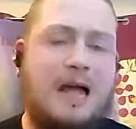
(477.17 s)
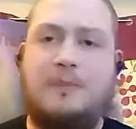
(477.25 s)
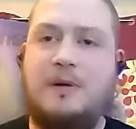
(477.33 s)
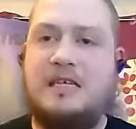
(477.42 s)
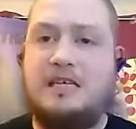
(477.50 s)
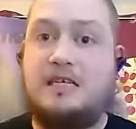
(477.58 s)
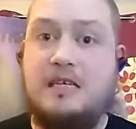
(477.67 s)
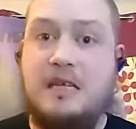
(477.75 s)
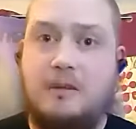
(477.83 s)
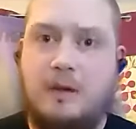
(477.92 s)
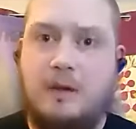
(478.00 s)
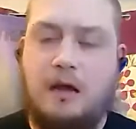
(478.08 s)
happy to
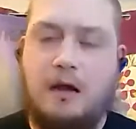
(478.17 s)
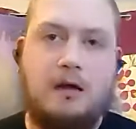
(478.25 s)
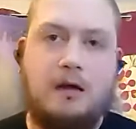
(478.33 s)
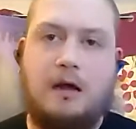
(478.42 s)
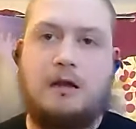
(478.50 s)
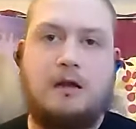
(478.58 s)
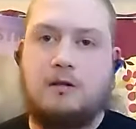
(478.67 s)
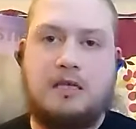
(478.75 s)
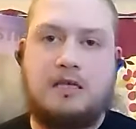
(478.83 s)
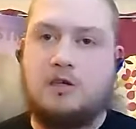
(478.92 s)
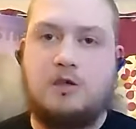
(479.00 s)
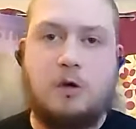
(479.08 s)
see me. And, I, you know,
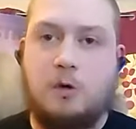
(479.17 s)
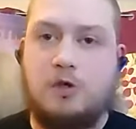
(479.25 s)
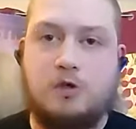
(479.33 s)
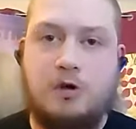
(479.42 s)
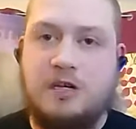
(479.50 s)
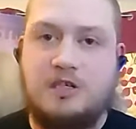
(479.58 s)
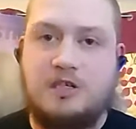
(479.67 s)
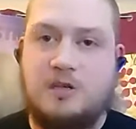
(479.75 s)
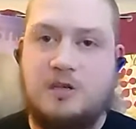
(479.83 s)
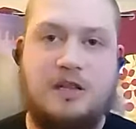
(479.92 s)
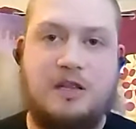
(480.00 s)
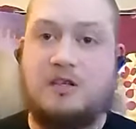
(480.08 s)
these are total strangers
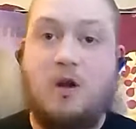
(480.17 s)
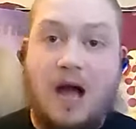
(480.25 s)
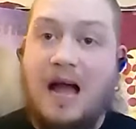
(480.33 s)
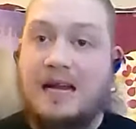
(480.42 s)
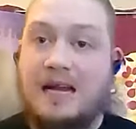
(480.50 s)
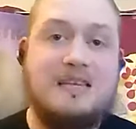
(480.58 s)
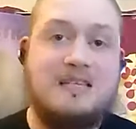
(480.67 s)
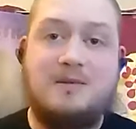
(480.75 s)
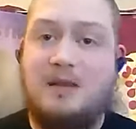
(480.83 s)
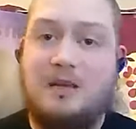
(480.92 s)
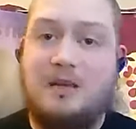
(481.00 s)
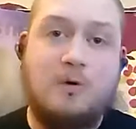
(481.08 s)
And they said, oh, hi, nice
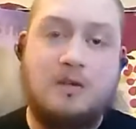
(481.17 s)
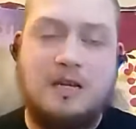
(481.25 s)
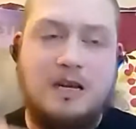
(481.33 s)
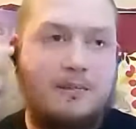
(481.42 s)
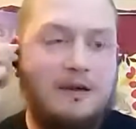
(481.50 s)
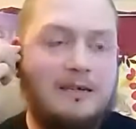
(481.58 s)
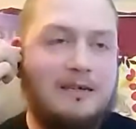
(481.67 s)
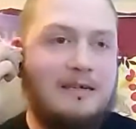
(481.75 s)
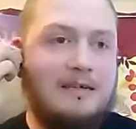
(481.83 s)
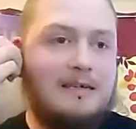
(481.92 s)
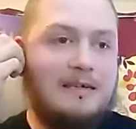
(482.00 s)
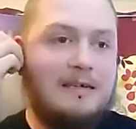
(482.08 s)
to meet you. What's your name?
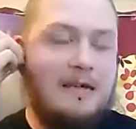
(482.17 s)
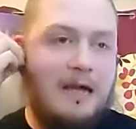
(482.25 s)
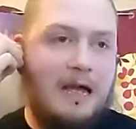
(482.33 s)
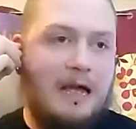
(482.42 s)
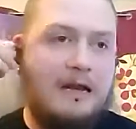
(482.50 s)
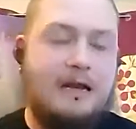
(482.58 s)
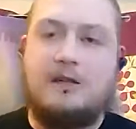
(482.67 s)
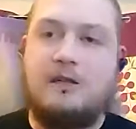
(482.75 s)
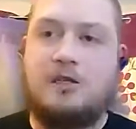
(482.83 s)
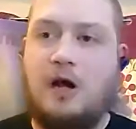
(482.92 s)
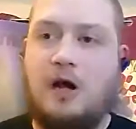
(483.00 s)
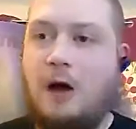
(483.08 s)
And
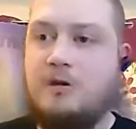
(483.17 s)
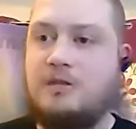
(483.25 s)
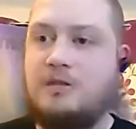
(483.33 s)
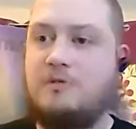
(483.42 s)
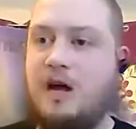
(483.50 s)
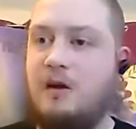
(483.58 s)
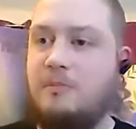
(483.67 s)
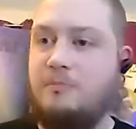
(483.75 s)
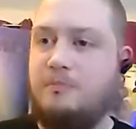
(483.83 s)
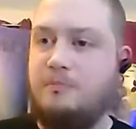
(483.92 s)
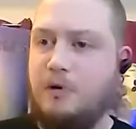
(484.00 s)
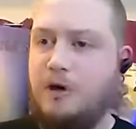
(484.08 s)
so I was kind of
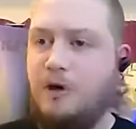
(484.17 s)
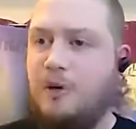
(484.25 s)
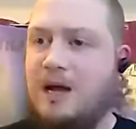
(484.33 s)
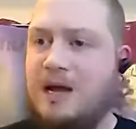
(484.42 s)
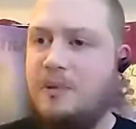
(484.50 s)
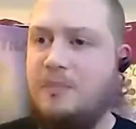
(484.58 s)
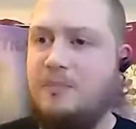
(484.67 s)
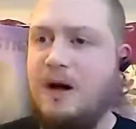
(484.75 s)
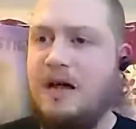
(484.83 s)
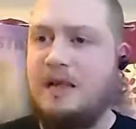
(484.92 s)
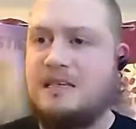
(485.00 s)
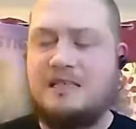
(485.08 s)
blown away a bit
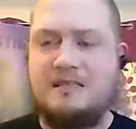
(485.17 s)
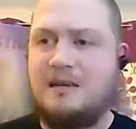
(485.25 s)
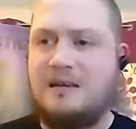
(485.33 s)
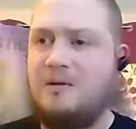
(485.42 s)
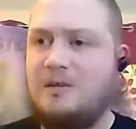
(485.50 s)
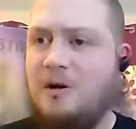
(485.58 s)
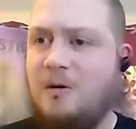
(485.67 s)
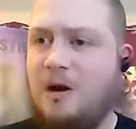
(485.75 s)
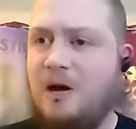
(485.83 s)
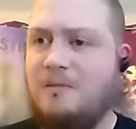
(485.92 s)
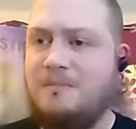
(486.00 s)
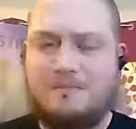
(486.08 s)
by this. What's going
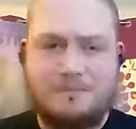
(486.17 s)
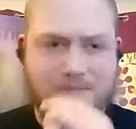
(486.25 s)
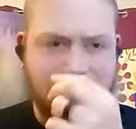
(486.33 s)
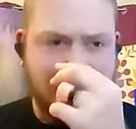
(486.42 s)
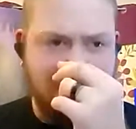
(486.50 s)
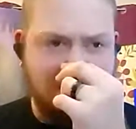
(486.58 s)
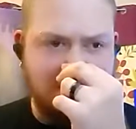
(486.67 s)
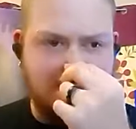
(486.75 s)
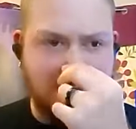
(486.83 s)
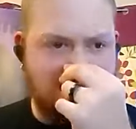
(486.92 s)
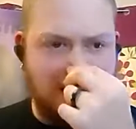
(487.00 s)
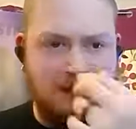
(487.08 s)
on?
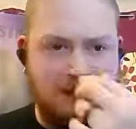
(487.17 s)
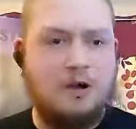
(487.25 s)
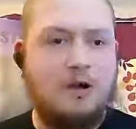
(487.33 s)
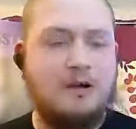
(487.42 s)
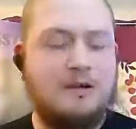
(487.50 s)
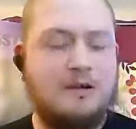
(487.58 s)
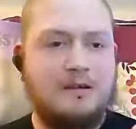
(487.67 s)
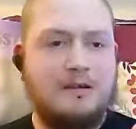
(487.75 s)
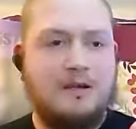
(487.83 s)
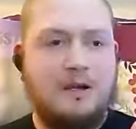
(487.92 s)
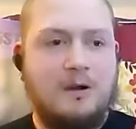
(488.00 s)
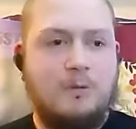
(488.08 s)
And so
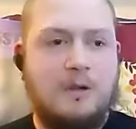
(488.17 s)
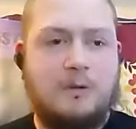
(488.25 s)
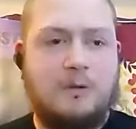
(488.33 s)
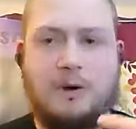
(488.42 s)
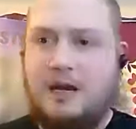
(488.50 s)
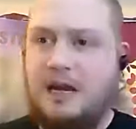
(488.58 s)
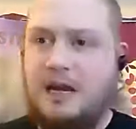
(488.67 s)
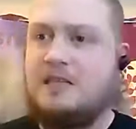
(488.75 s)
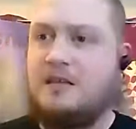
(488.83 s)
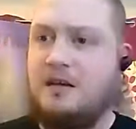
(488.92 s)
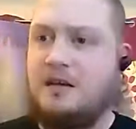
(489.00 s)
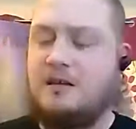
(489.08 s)
we went
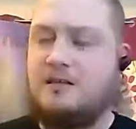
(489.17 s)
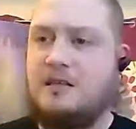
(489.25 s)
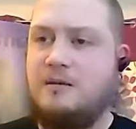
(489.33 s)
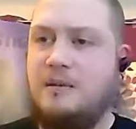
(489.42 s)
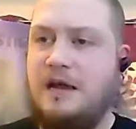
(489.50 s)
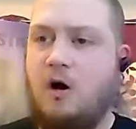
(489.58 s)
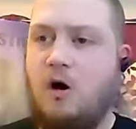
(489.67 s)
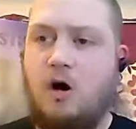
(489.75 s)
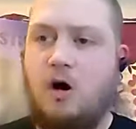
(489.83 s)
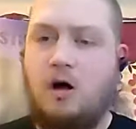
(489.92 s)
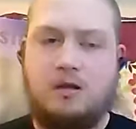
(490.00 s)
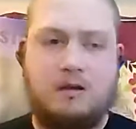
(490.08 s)
into the to the main
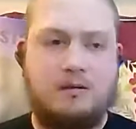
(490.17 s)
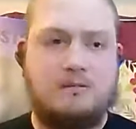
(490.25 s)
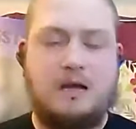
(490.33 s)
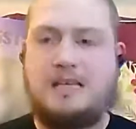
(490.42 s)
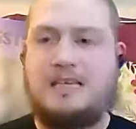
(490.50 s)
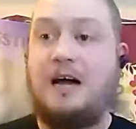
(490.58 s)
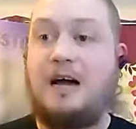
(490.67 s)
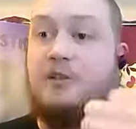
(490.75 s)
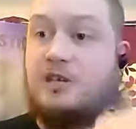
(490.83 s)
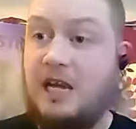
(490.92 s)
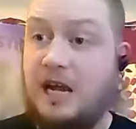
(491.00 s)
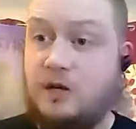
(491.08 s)
hall and I sat on
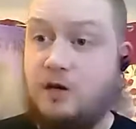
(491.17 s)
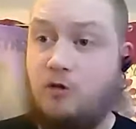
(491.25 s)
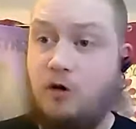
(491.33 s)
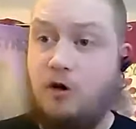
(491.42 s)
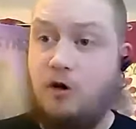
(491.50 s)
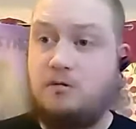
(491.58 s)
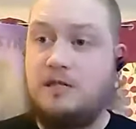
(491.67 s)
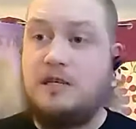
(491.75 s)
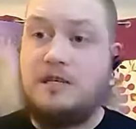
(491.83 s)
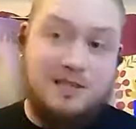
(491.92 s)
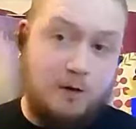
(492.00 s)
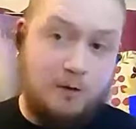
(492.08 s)
the second row,
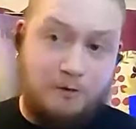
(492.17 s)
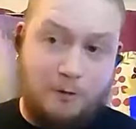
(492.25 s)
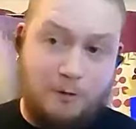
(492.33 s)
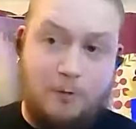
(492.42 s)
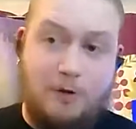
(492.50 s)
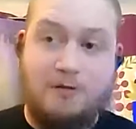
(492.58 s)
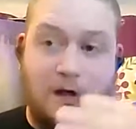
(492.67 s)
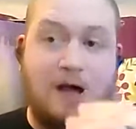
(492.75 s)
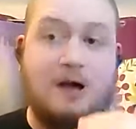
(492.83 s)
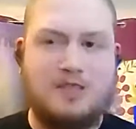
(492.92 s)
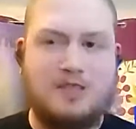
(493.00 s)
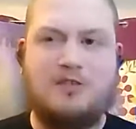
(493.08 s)
didn't sit on the front row. I thought
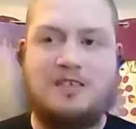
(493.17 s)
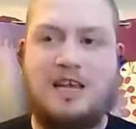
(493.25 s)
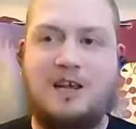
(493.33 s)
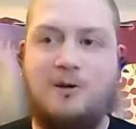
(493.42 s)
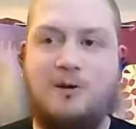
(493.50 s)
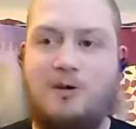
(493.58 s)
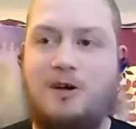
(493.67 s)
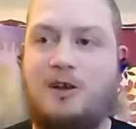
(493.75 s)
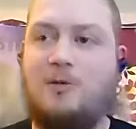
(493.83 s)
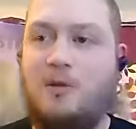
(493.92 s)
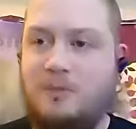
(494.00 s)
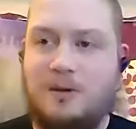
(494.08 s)
I'll sit on the second row.
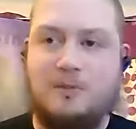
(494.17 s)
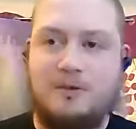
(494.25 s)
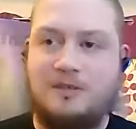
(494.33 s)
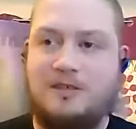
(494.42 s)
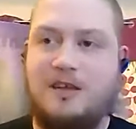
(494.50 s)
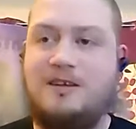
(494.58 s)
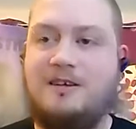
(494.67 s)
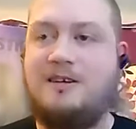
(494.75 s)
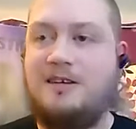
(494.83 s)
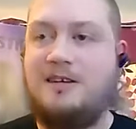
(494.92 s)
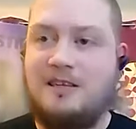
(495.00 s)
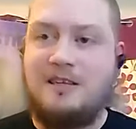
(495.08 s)
I don't want people to
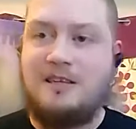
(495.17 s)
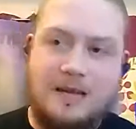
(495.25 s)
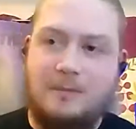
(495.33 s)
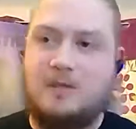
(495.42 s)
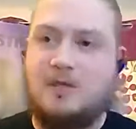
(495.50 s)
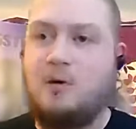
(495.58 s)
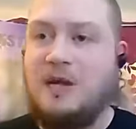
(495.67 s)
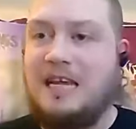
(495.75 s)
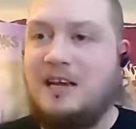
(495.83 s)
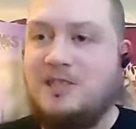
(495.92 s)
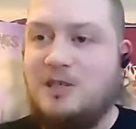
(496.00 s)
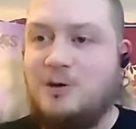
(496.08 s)
to think I'm too
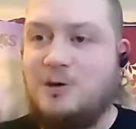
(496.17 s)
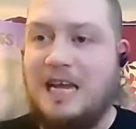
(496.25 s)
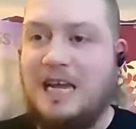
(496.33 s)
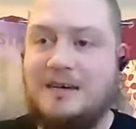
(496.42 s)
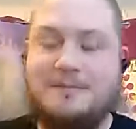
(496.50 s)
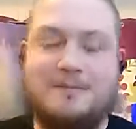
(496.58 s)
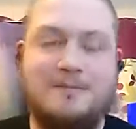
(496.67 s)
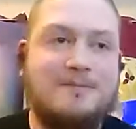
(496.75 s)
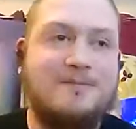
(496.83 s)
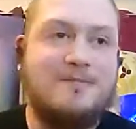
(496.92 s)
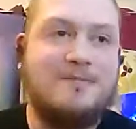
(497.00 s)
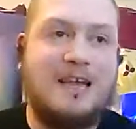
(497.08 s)
eager, too keen.
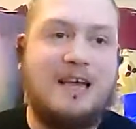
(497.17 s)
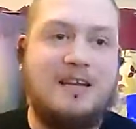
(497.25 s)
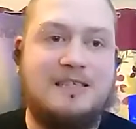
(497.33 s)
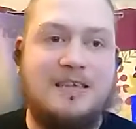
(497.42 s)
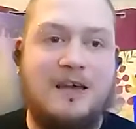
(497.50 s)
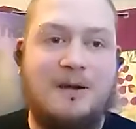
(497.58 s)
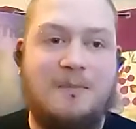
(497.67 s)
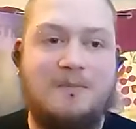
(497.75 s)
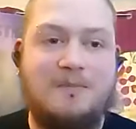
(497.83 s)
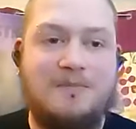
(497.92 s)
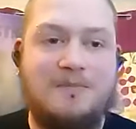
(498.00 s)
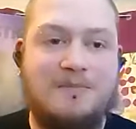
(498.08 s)
And
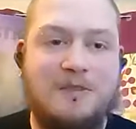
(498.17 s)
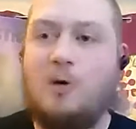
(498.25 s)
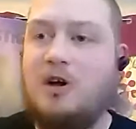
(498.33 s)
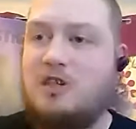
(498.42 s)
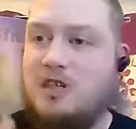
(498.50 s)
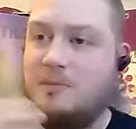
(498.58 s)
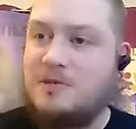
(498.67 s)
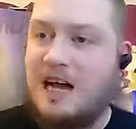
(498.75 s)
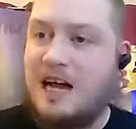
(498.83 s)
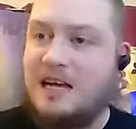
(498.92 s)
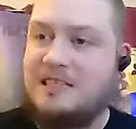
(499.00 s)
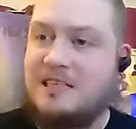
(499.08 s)
um, the worship
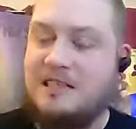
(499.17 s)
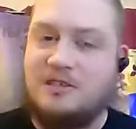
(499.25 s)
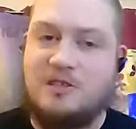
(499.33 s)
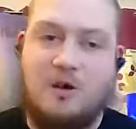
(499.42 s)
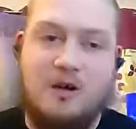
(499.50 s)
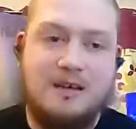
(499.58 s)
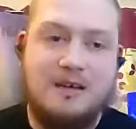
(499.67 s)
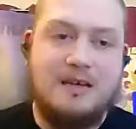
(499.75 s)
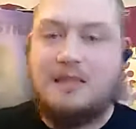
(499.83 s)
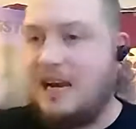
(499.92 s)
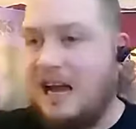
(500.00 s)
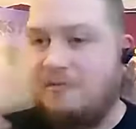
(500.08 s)
started, and so
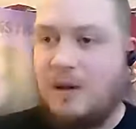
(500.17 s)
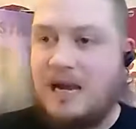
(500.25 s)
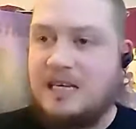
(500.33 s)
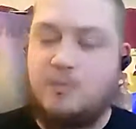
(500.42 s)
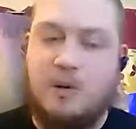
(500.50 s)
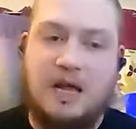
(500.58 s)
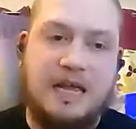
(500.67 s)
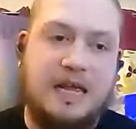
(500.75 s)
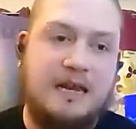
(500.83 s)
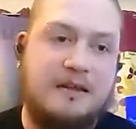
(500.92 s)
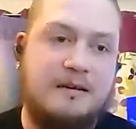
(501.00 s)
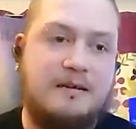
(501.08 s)
the live band's
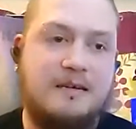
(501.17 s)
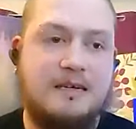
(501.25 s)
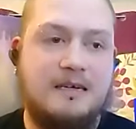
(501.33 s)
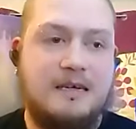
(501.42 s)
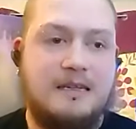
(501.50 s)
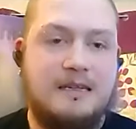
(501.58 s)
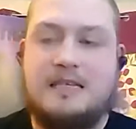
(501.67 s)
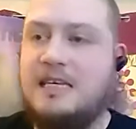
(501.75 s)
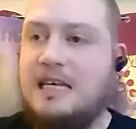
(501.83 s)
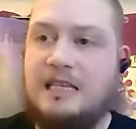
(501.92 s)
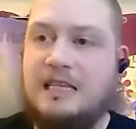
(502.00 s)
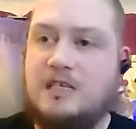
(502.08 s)
playing and they're
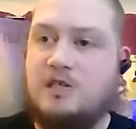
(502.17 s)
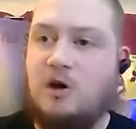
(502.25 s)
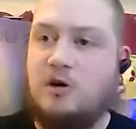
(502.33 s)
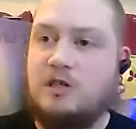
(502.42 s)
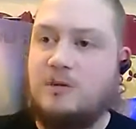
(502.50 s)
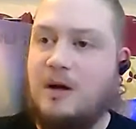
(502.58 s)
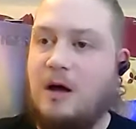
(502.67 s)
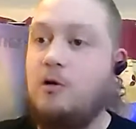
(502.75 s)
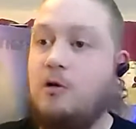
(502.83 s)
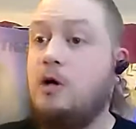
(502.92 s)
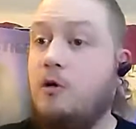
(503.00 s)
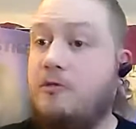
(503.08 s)
singing these songs
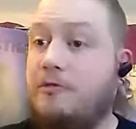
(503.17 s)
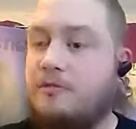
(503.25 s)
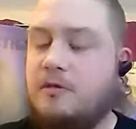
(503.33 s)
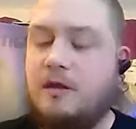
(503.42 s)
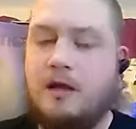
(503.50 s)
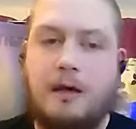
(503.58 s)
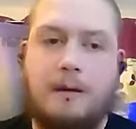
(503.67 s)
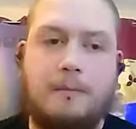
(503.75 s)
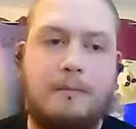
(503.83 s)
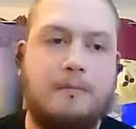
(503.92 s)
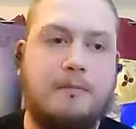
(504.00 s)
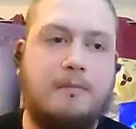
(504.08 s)
about love.
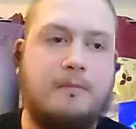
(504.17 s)
Um,